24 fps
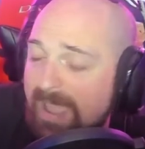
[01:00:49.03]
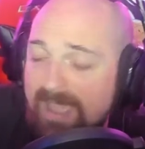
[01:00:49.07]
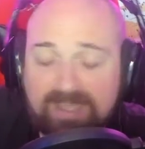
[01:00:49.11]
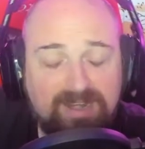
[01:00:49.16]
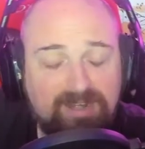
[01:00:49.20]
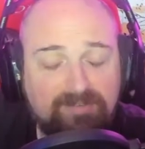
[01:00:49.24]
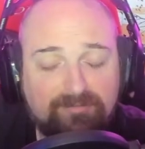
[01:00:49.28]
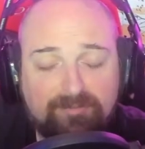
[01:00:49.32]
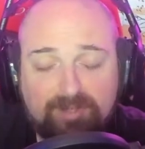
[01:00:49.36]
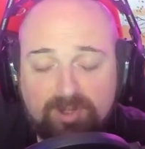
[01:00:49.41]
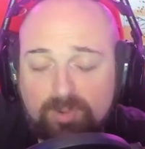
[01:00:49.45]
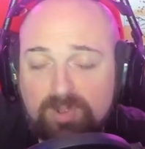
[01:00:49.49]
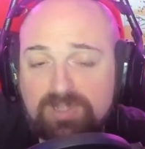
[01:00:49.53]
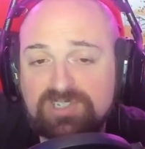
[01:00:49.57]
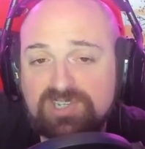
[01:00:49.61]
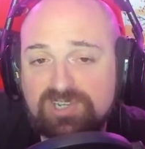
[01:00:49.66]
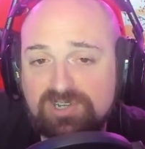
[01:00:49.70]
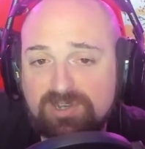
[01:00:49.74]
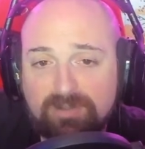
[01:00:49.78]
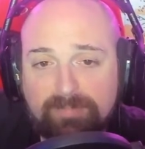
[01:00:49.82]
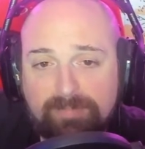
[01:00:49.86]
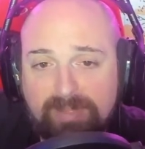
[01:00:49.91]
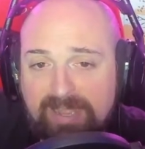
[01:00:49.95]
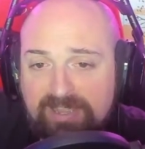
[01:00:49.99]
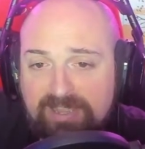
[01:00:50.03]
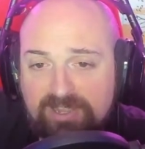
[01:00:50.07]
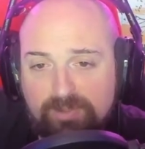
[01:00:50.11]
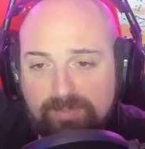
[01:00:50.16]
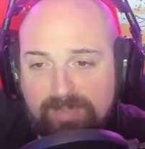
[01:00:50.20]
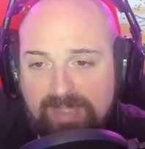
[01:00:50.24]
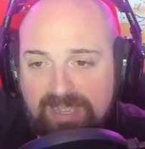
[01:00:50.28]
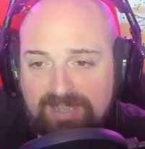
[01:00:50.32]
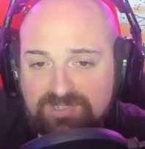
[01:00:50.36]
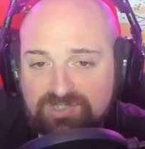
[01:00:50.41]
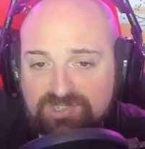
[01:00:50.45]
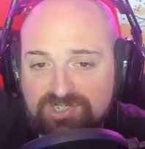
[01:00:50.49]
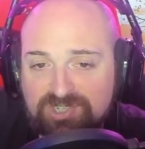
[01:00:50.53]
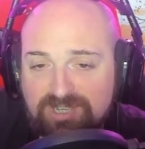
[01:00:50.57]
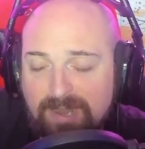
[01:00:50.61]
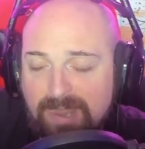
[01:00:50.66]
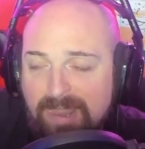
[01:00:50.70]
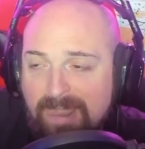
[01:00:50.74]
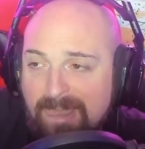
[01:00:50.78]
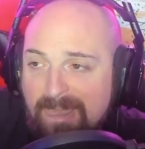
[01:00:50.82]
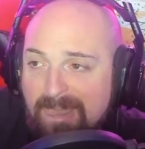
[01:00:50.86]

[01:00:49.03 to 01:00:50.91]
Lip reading: add everyone to your biomass.